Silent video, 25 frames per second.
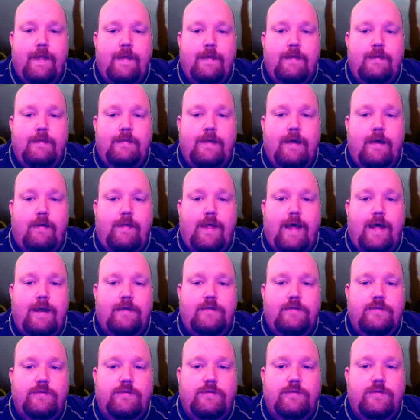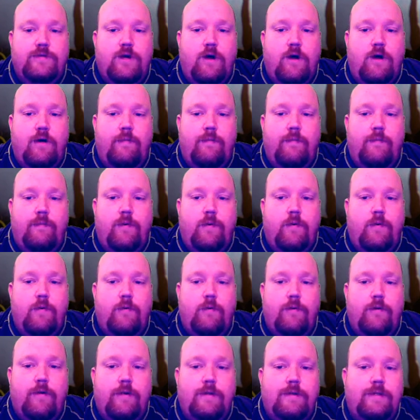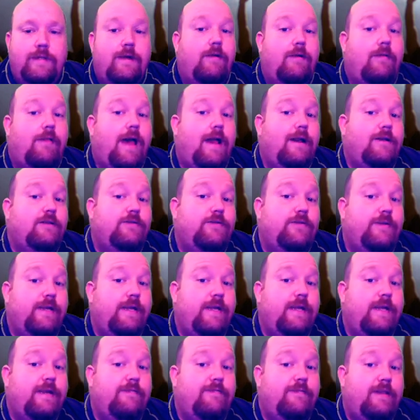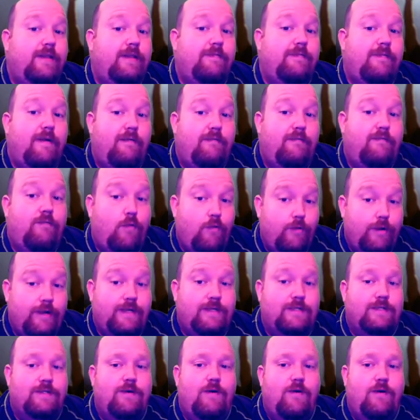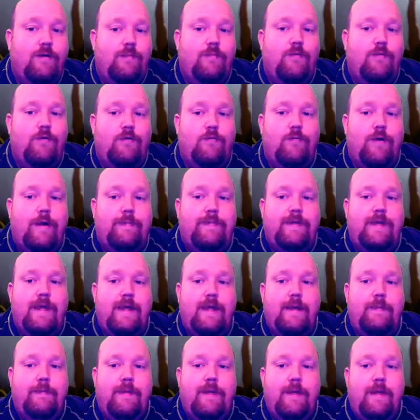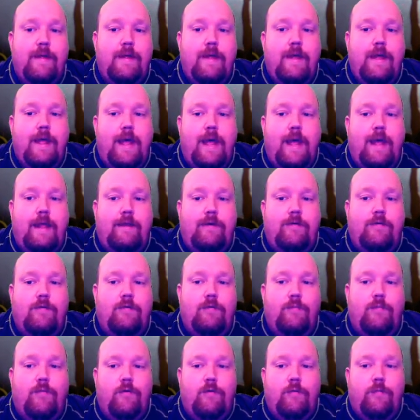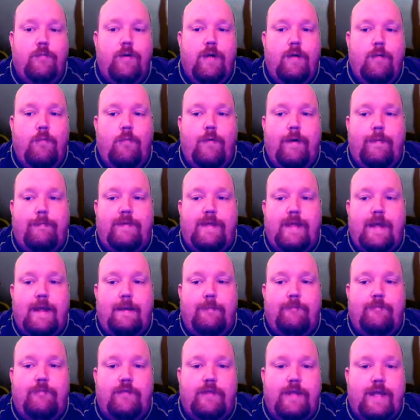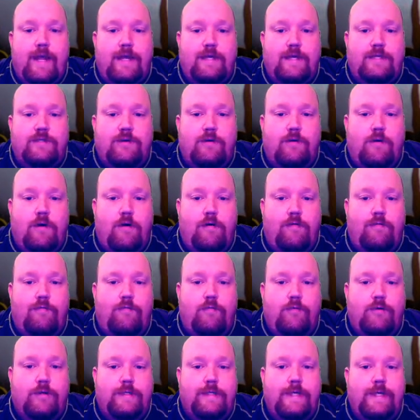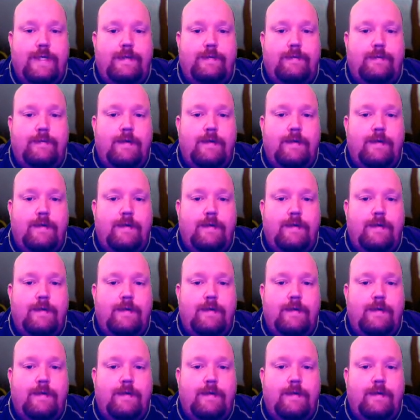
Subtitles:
Dell Latitude E5540's onboard webcam, and the onboard webcam for the Acer R14.